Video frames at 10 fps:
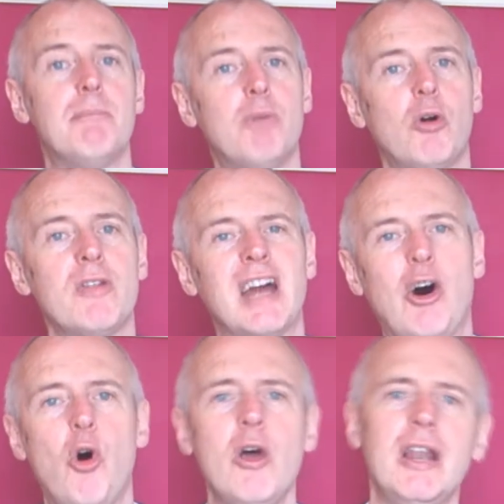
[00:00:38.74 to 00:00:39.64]
more of
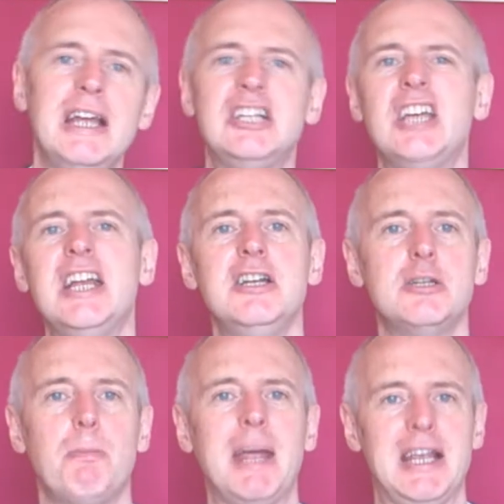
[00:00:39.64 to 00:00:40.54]
that oily,
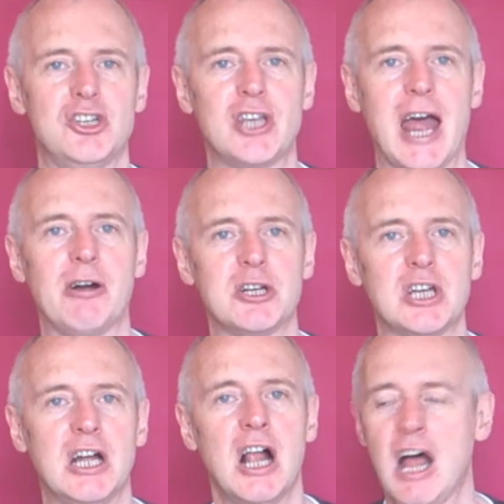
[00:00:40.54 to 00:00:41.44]
tinned peach
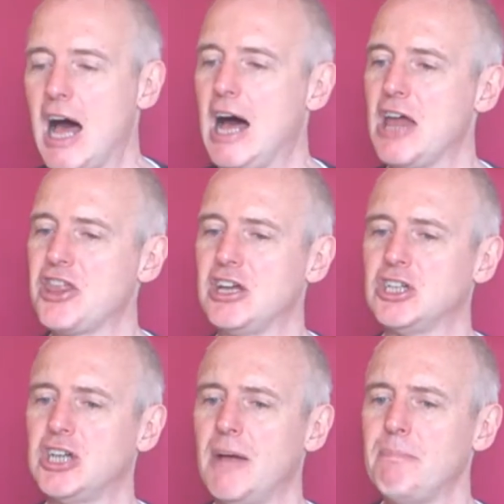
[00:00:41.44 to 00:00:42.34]
character
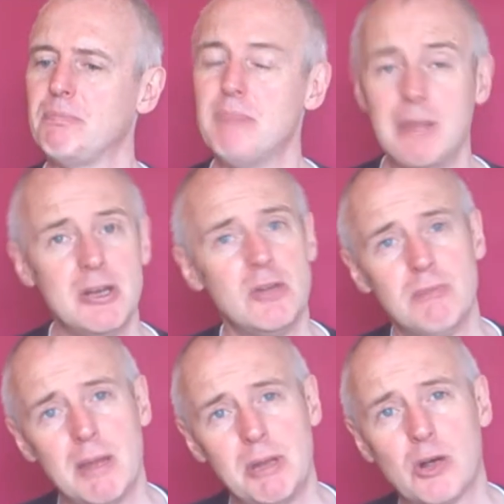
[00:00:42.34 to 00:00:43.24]
that
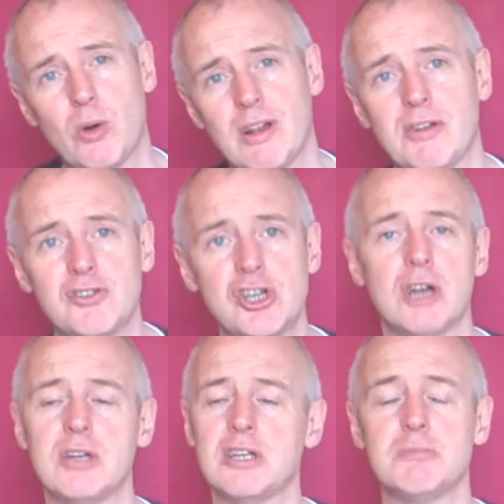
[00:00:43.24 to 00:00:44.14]
maybe quite a lot of
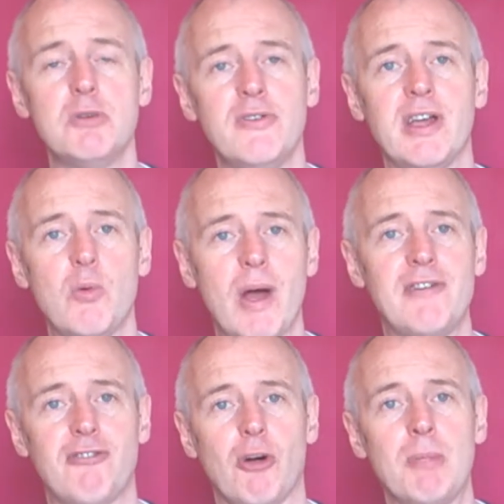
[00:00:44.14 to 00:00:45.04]
Chardonnays are moving
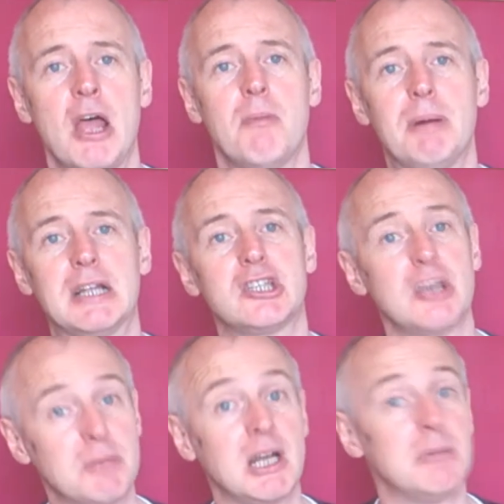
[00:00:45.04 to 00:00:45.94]
away from, but
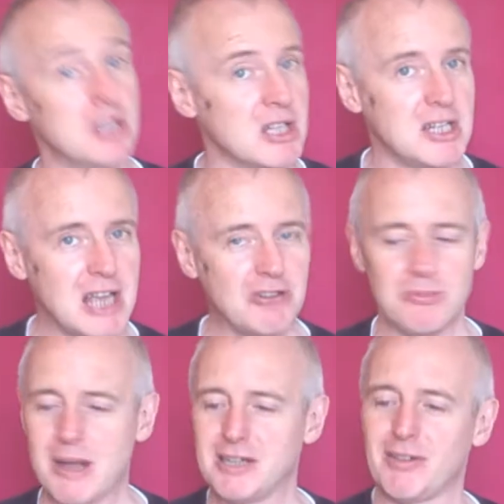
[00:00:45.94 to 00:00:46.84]
sometimes to the
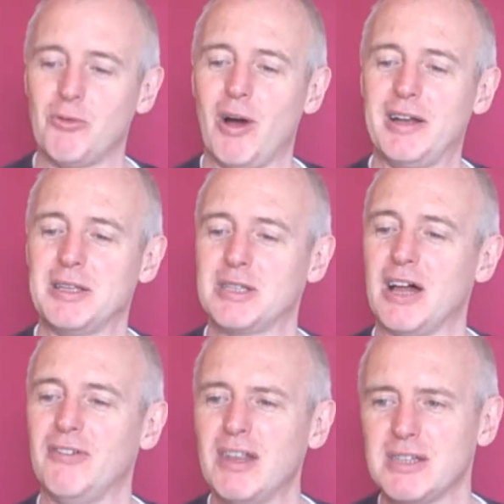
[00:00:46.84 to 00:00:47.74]
detriment of the wine
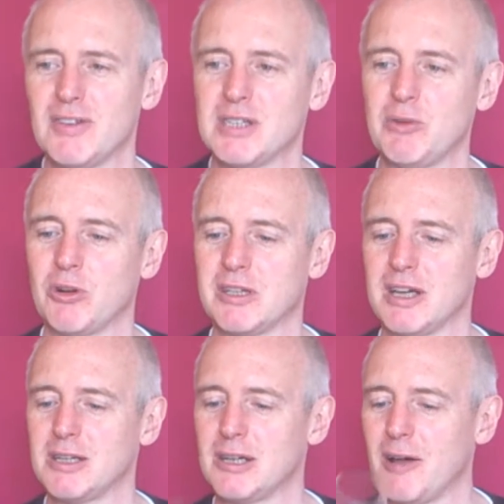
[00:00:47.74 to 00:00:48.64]
itself. Let's have a see what it
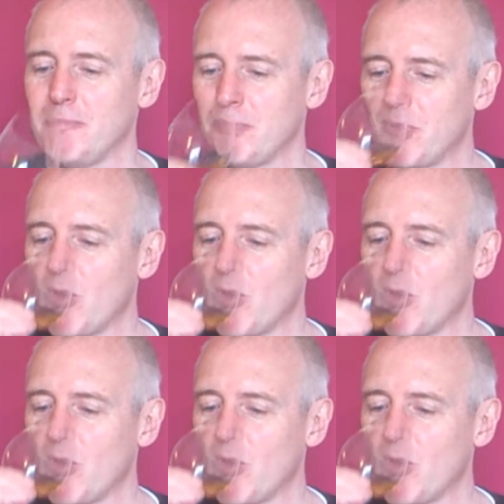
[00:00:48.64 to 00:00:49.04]
tastes like.